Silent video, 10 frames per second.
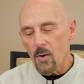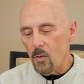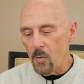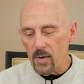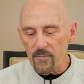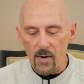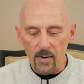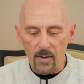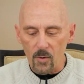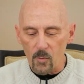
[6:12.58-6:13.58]
Or if our
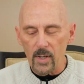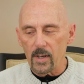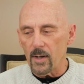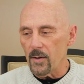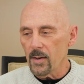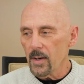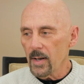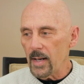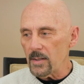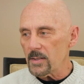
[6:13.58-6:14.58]
career
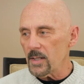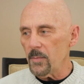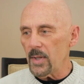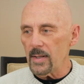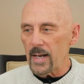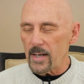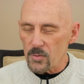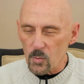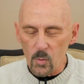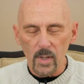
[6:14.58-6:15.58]
is something that is
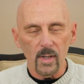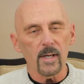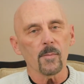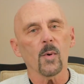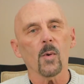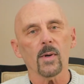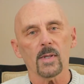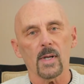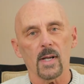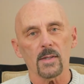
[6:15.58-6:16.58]
really important
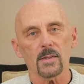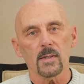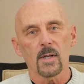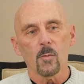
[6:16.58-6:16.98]
to us,